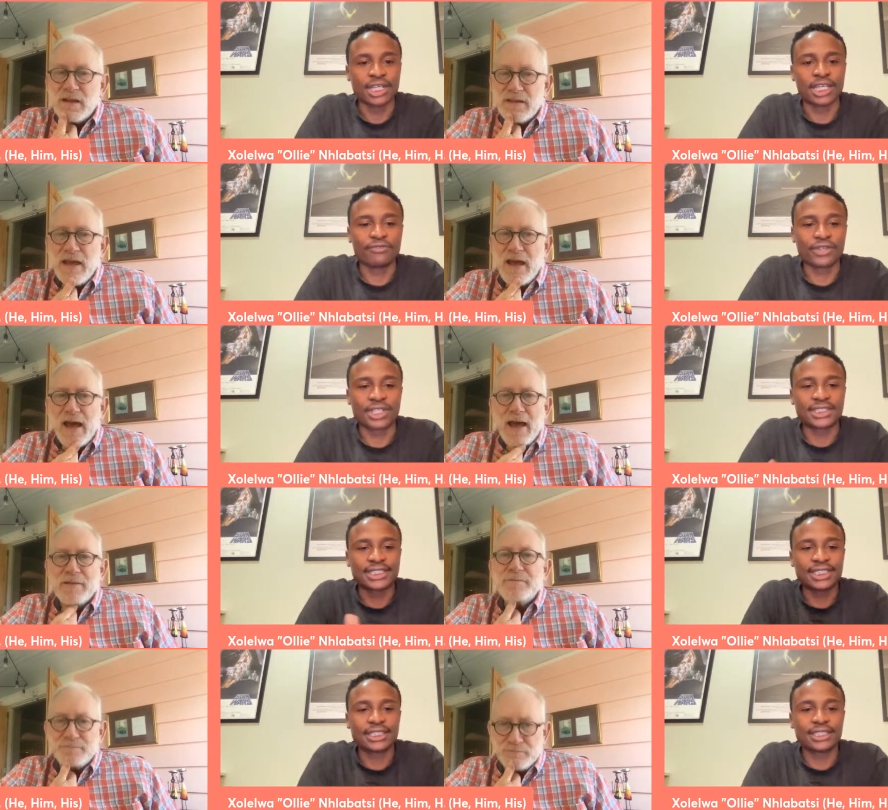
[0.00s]
Speaker 1: Yeah. If you
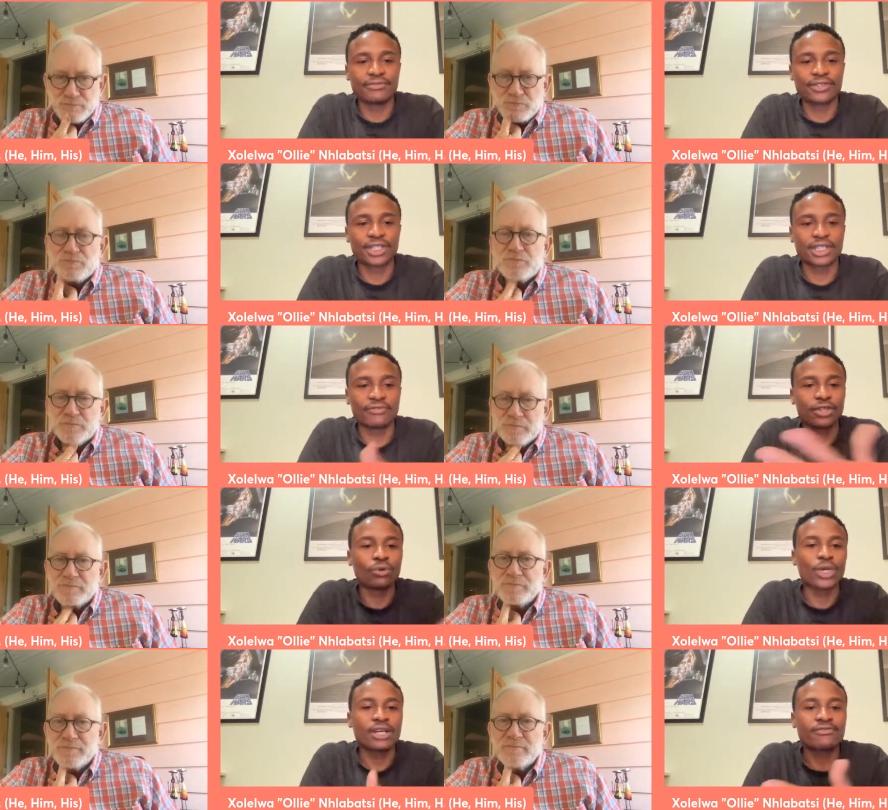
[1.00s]
can if you can be
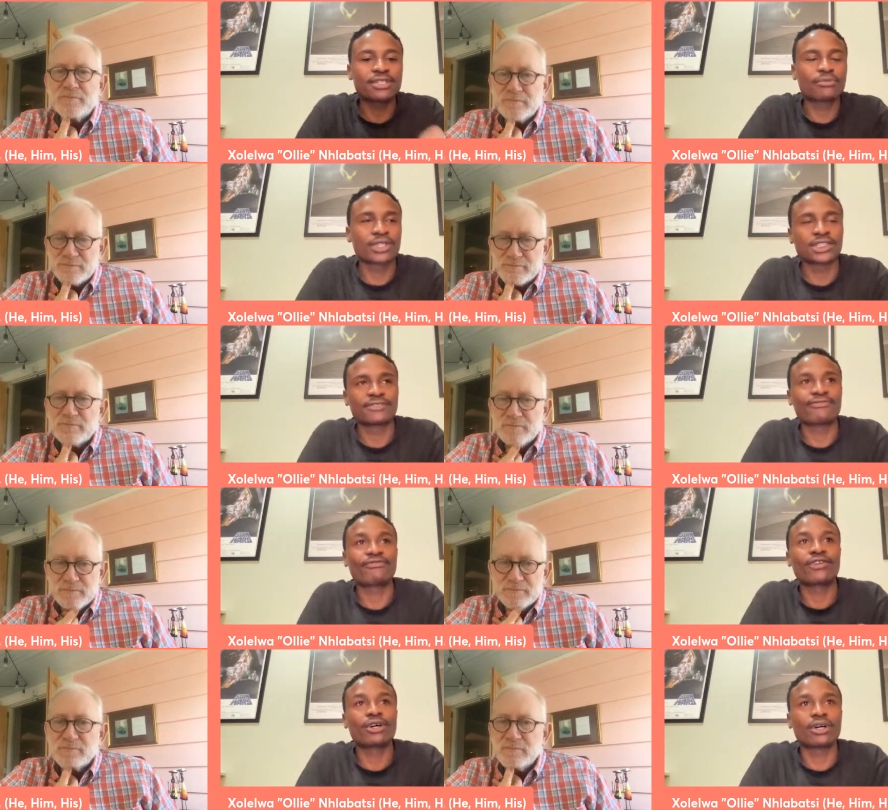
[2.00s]
aware of someone's
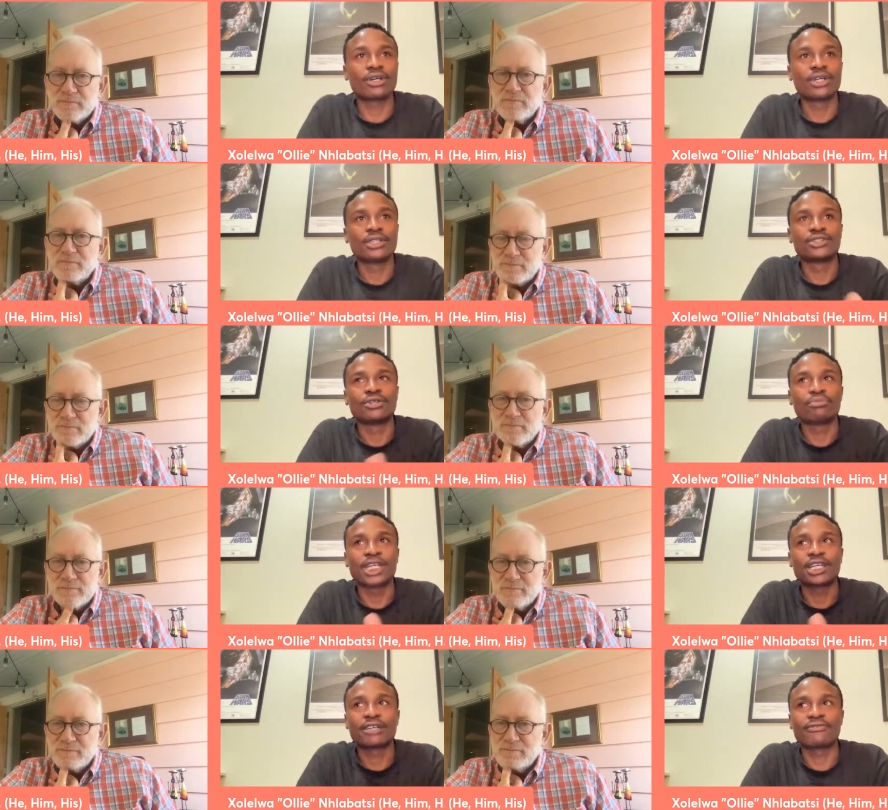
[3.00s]
flaw, don't
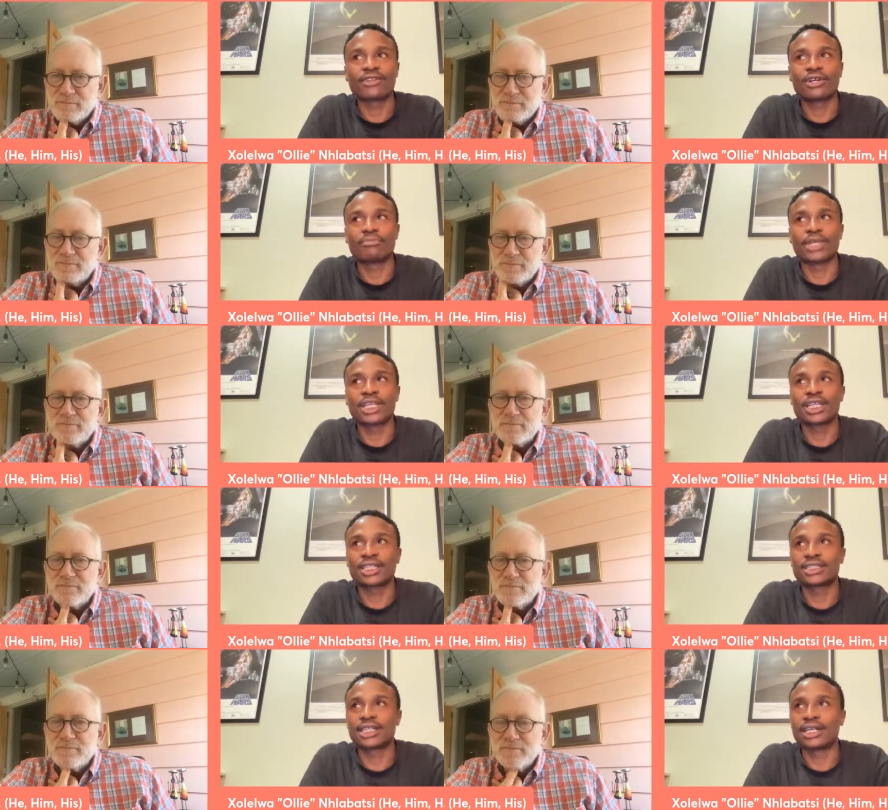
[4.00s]
make it a flaw. Make
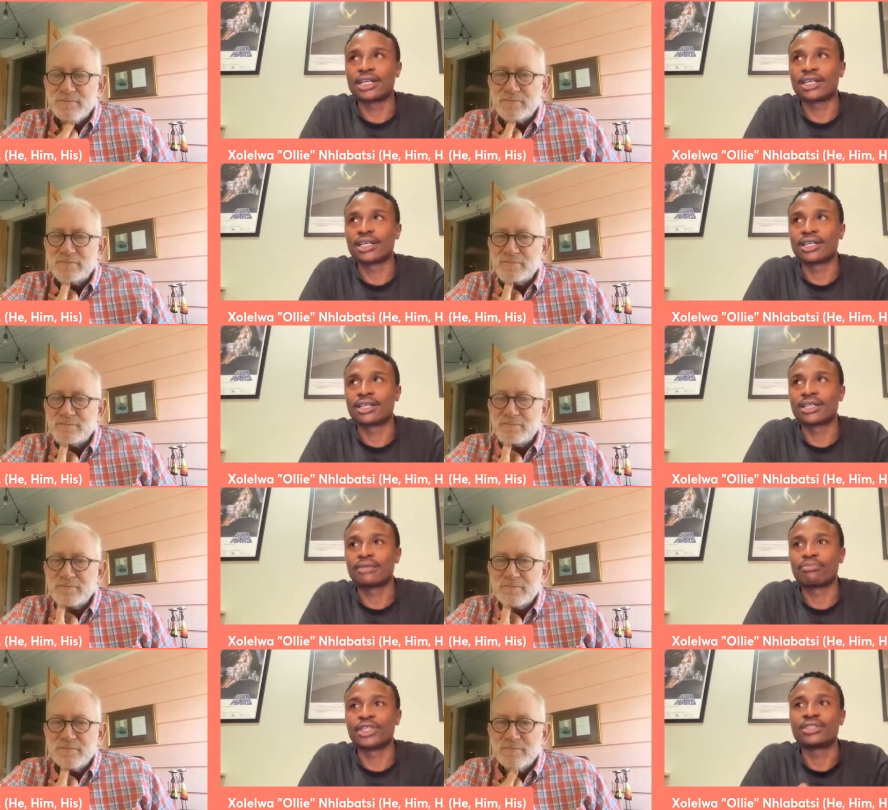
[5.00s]
it uh,
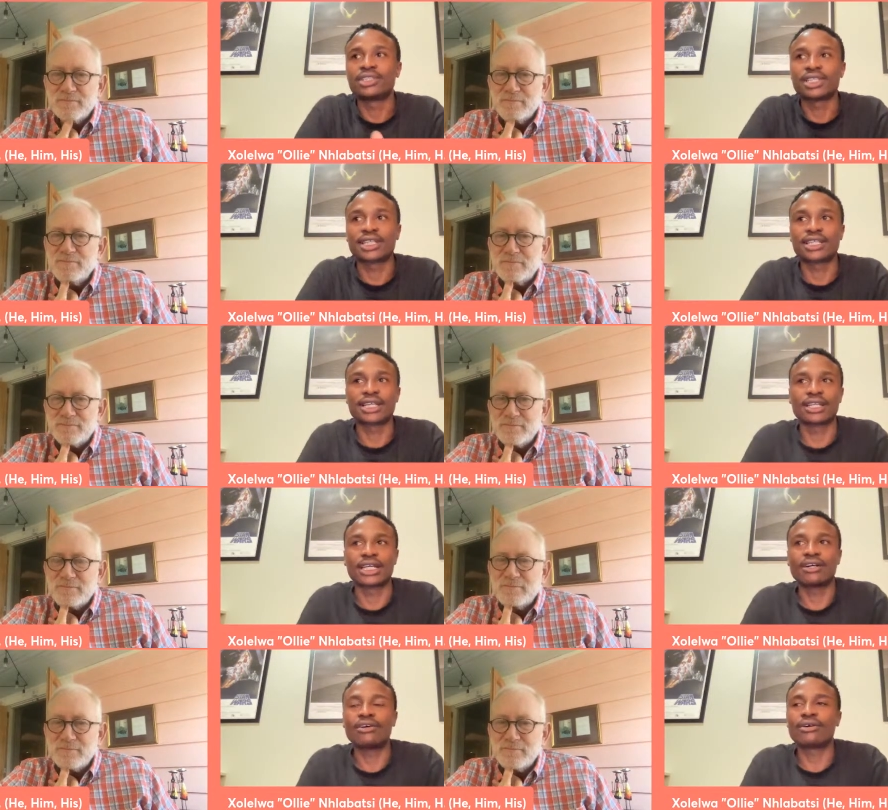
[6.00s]
a building thing.
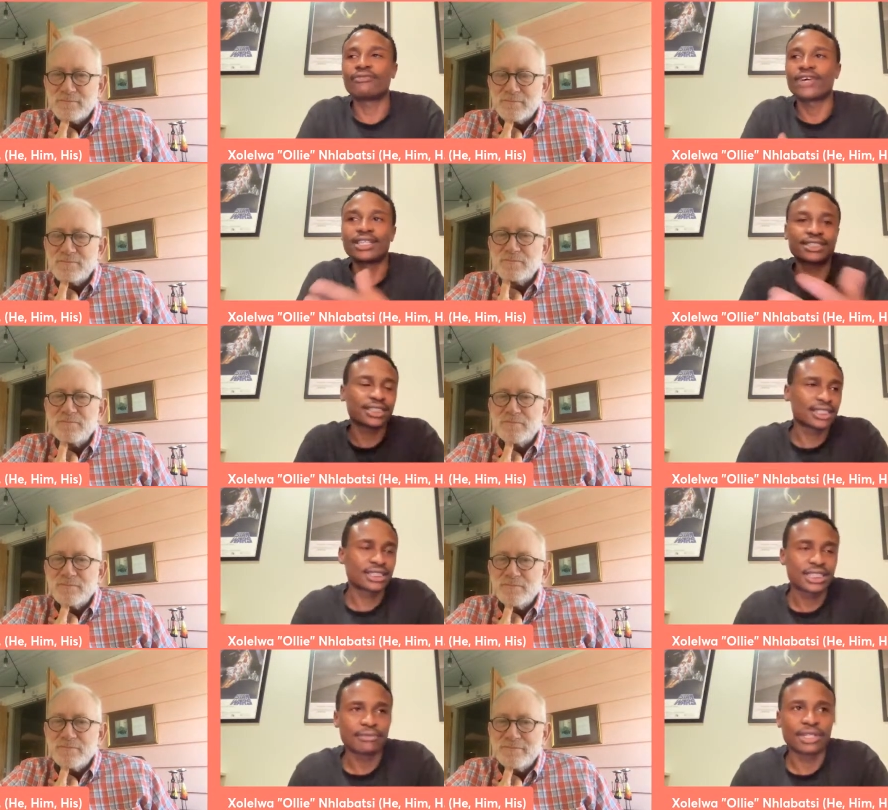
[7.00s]
Like oh, if I see
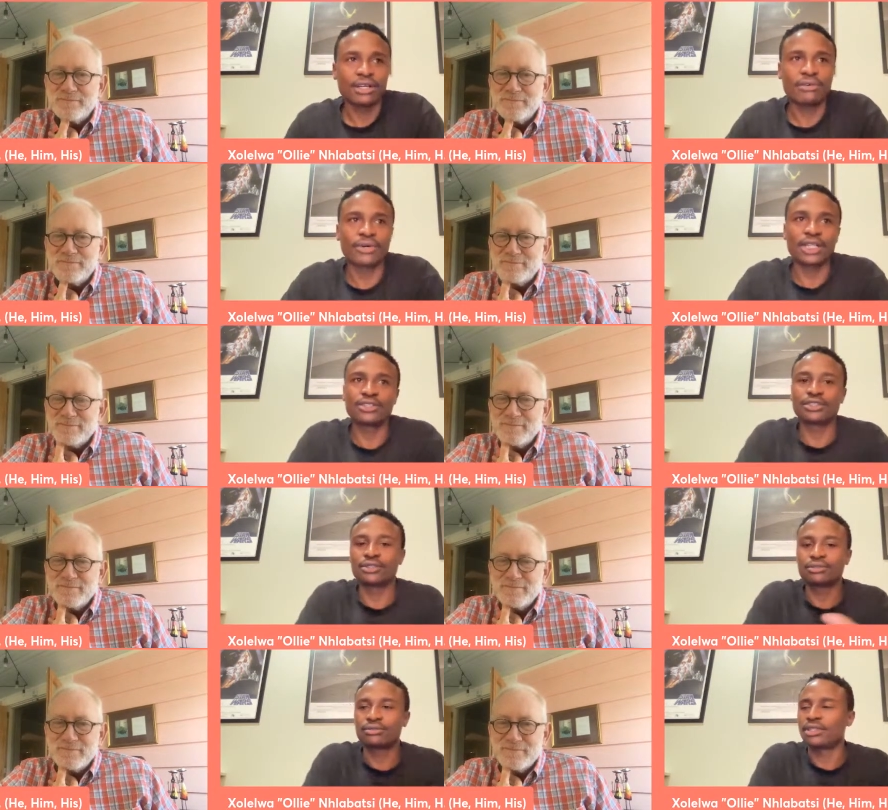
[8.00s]
this thing, I'm like oh, why don't you
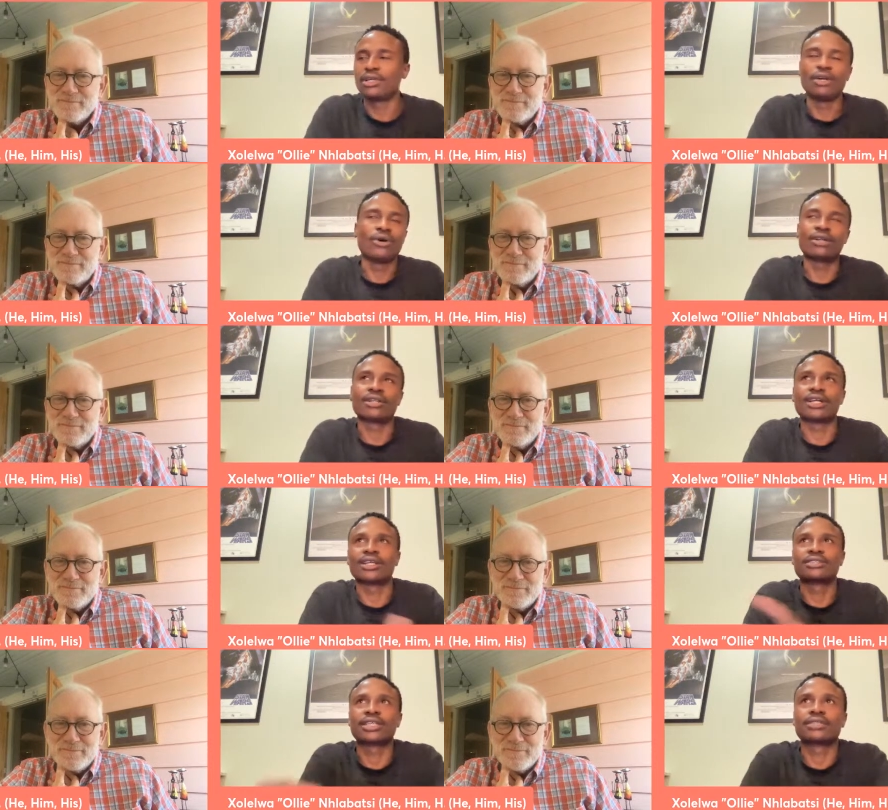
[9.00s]
do? I don't know, but